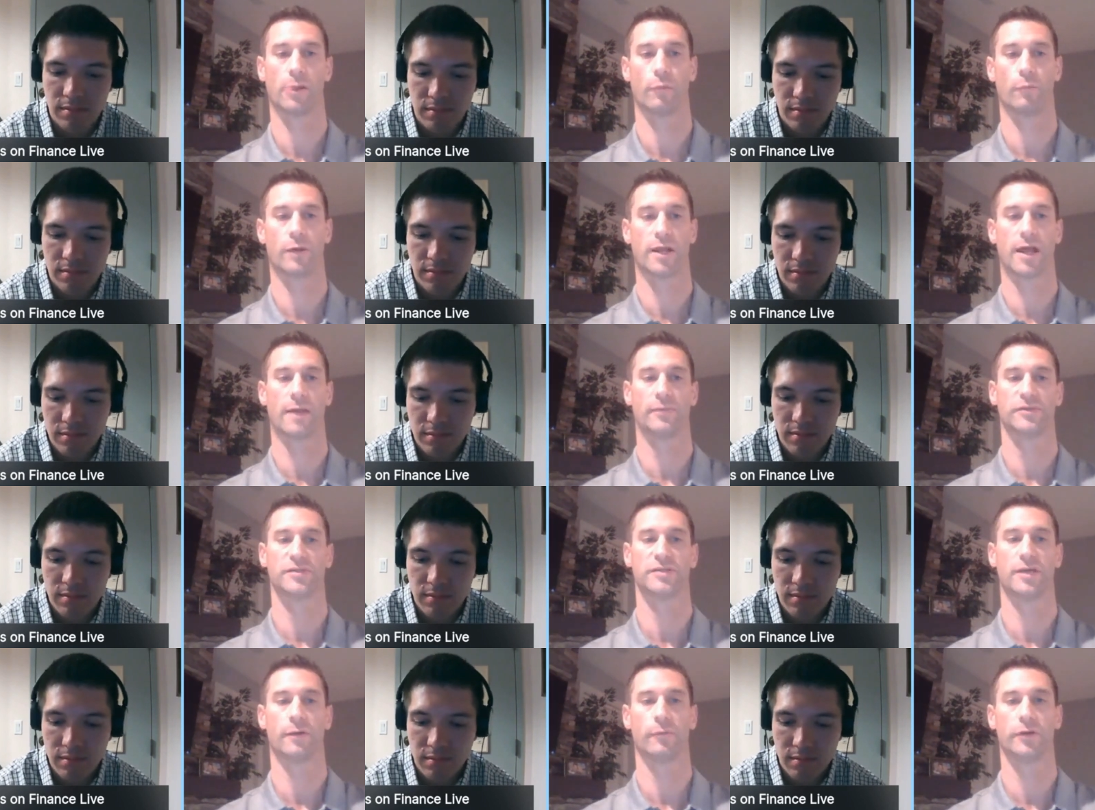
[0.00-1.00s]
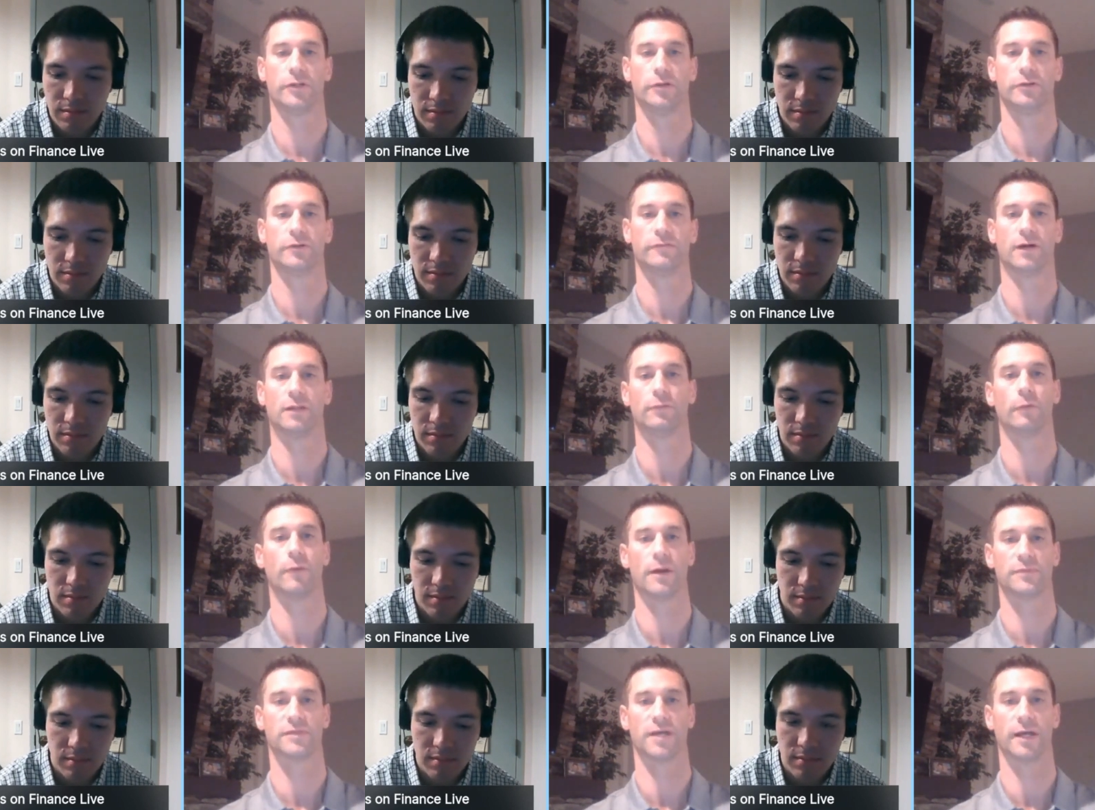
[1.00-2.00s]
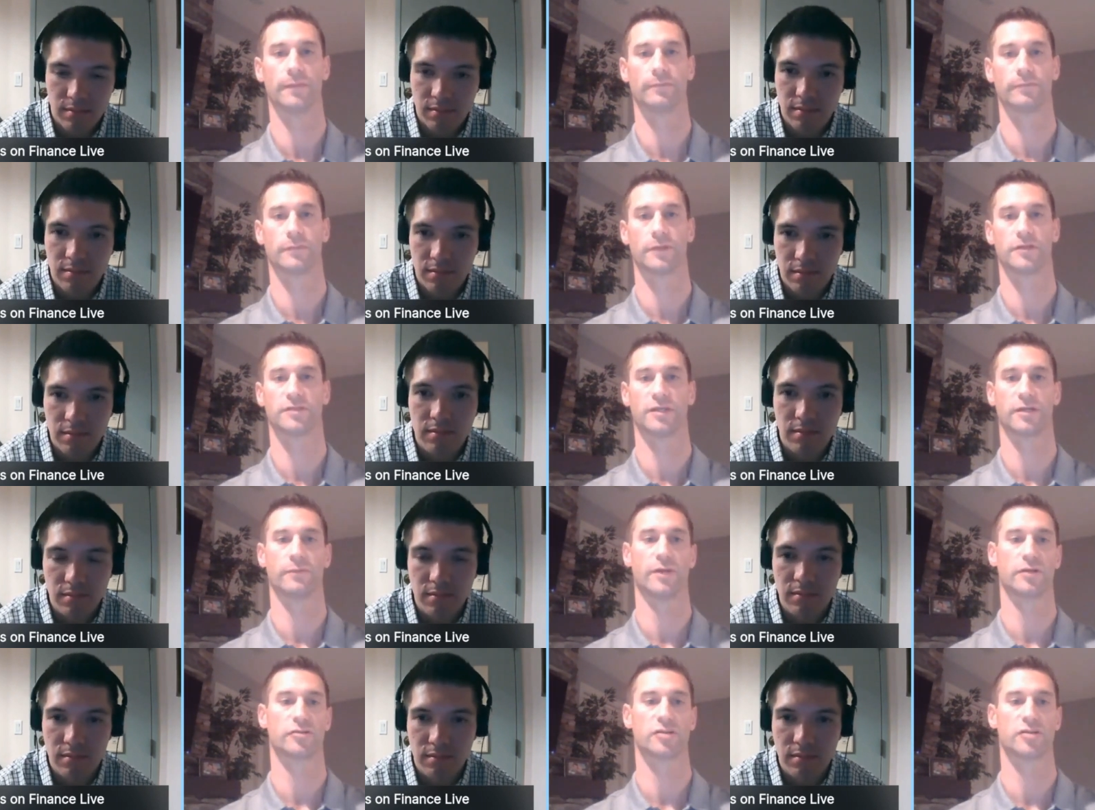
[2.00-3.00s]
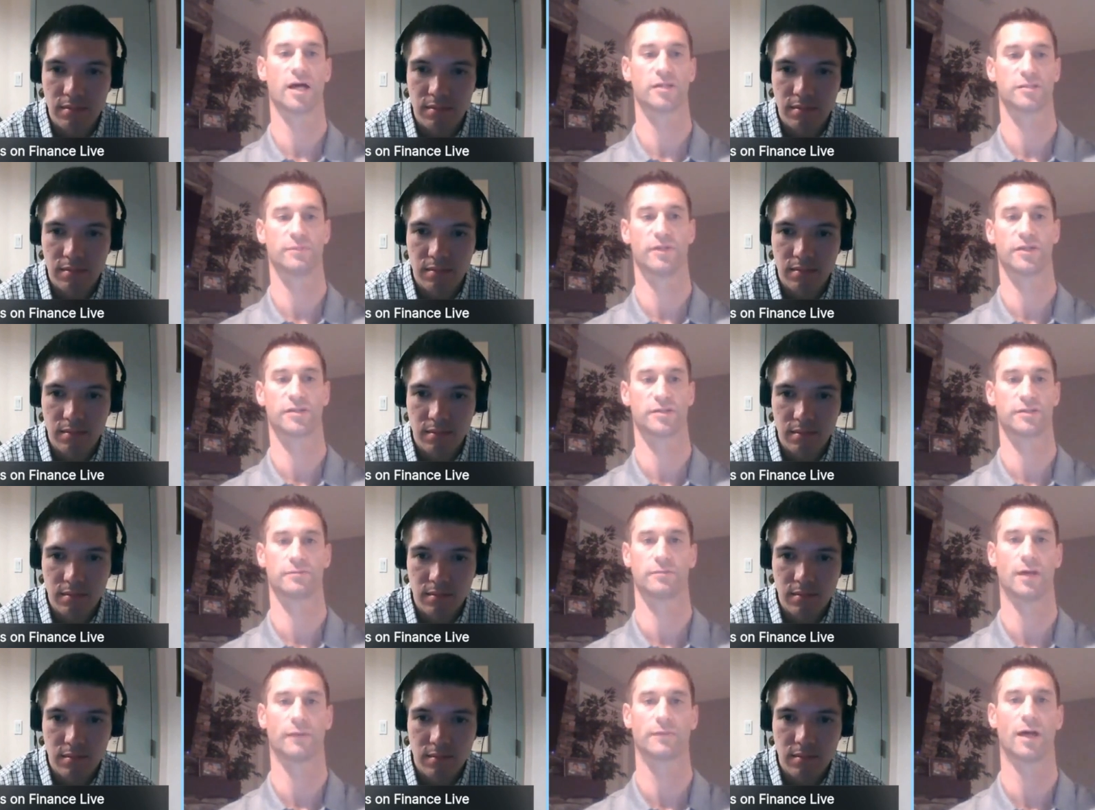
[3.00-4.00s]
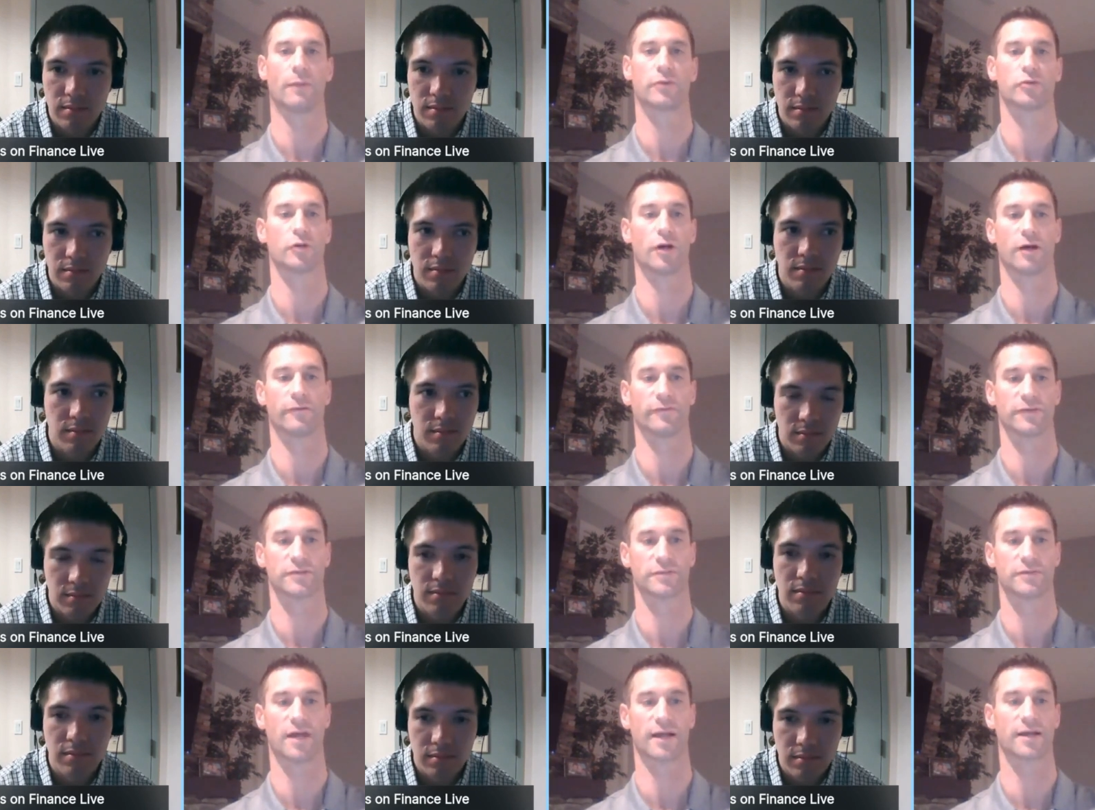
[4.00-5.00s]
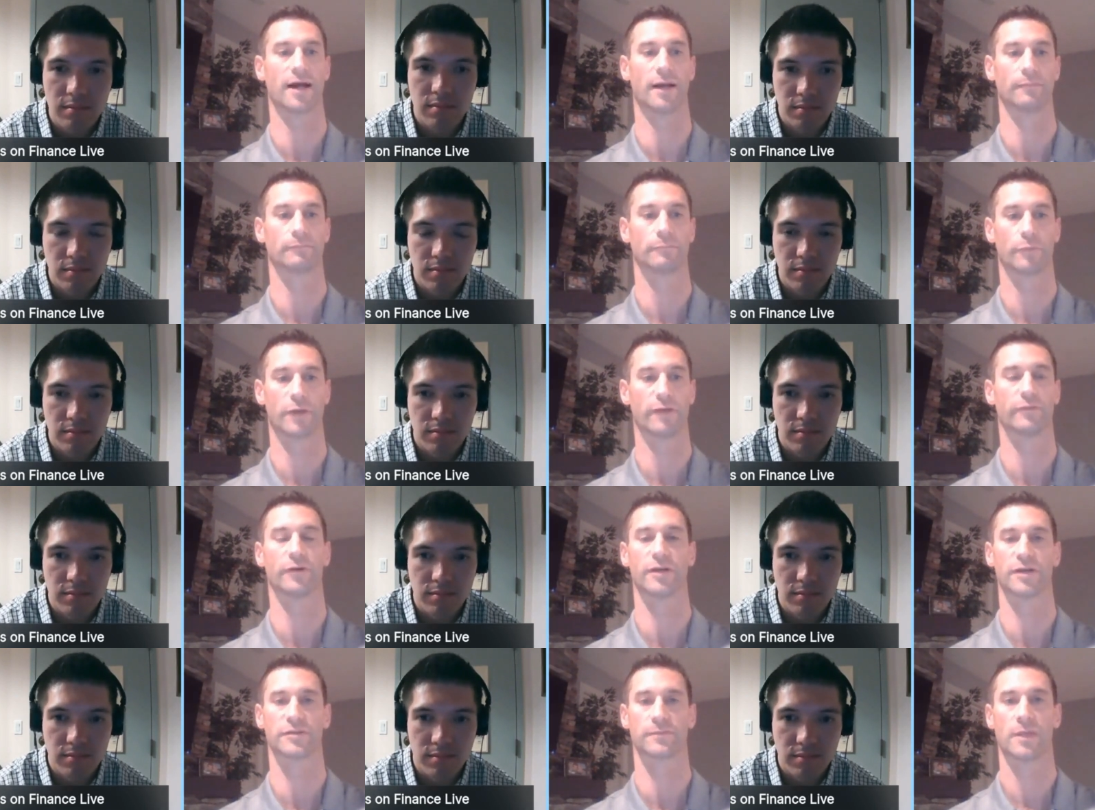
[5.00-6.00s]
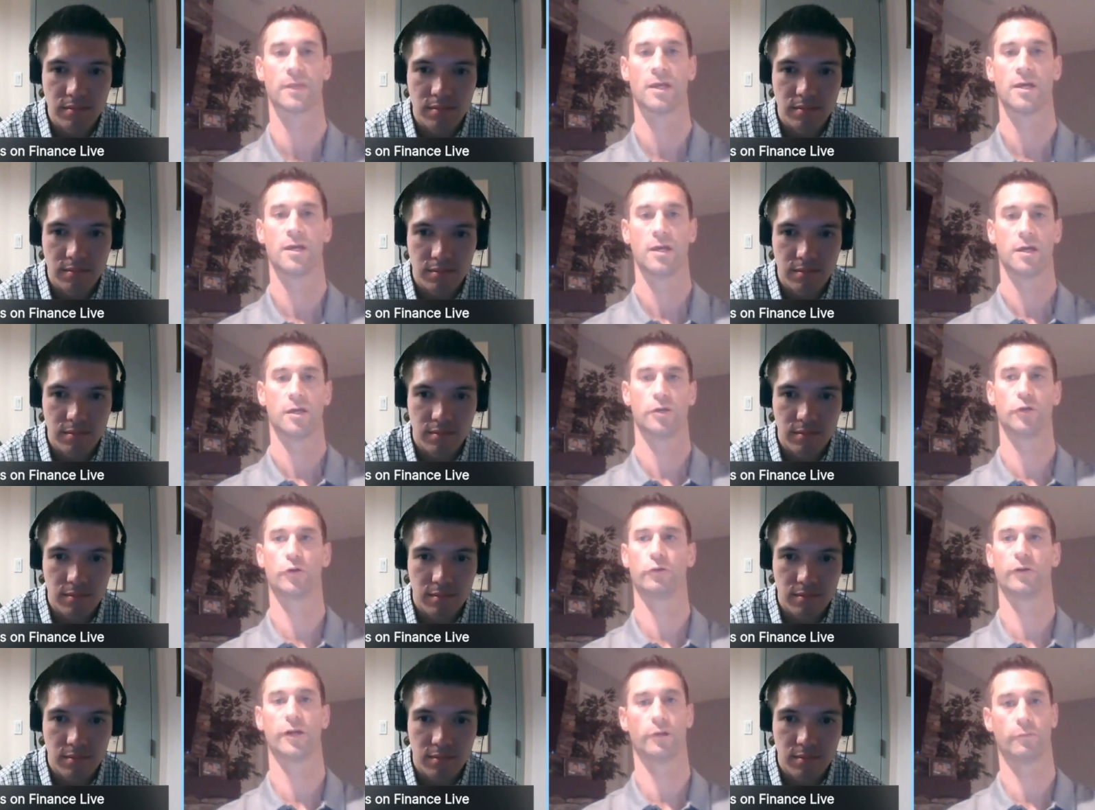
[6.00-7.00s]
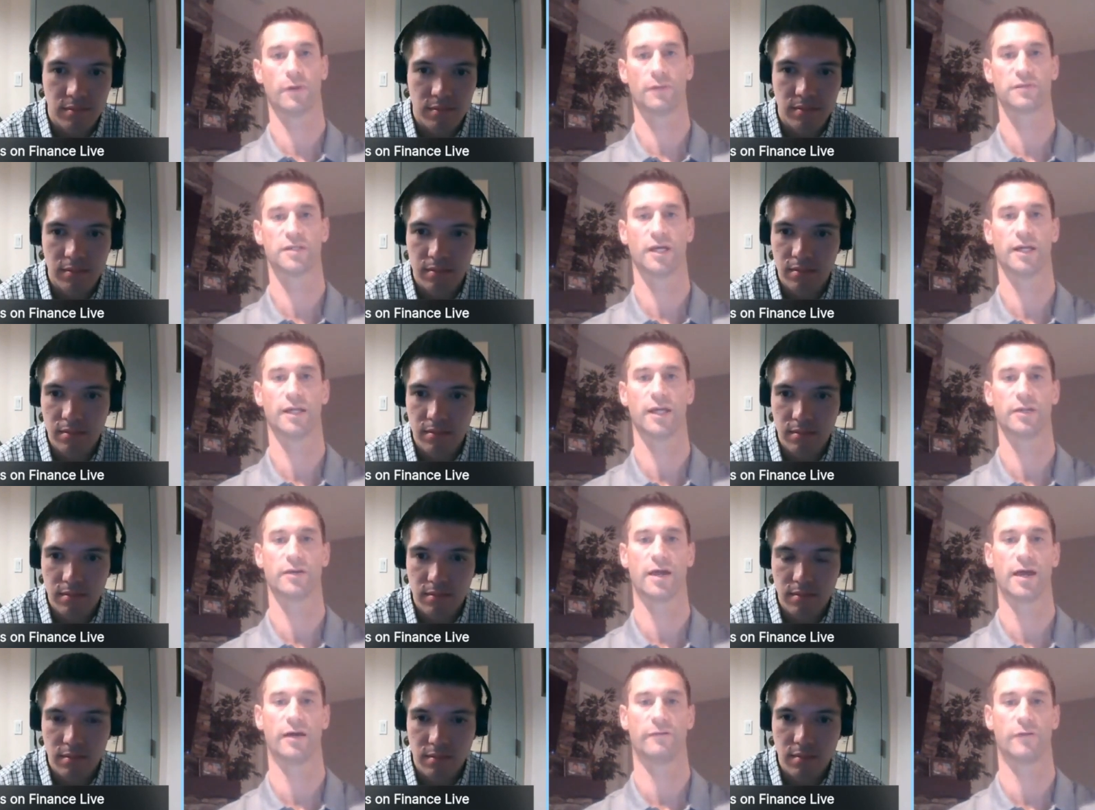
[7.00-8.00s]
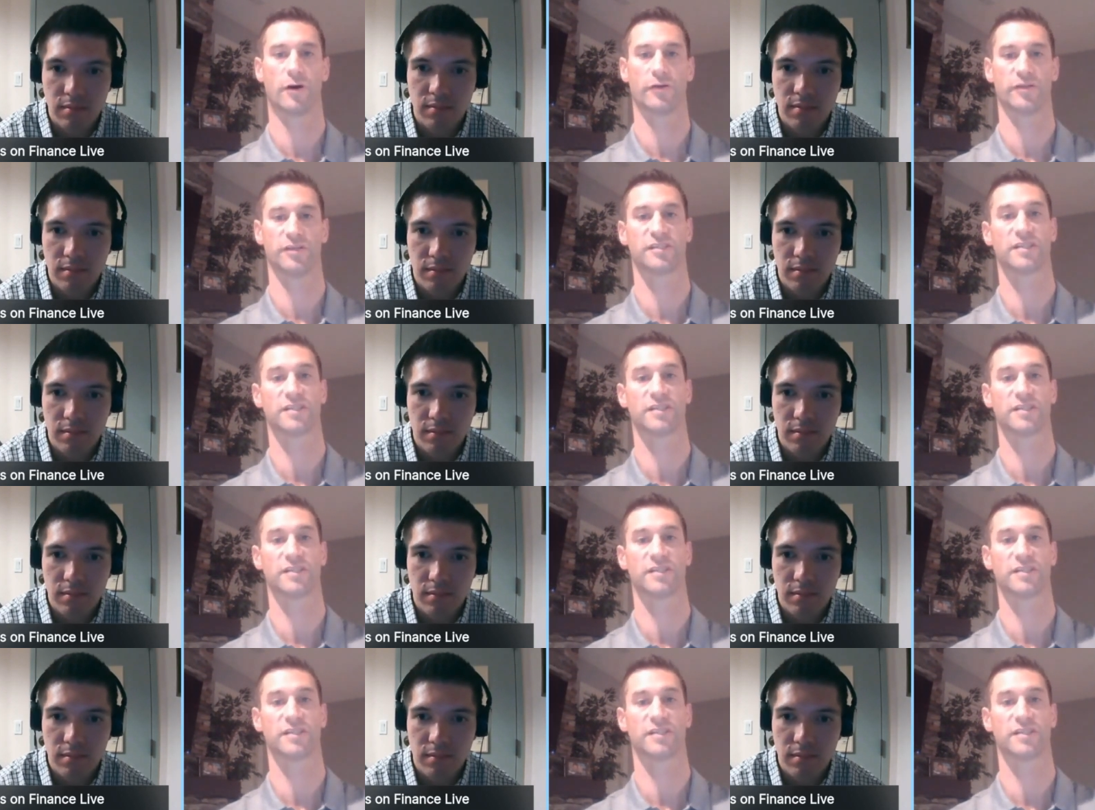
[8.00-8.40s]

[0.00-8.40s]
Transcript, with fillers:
Speaker 1: What happens is that when you develop a website, you so you make John Smith's johnsmithsoptometryoffice.com, mm. whatever it is you create a website and you have all these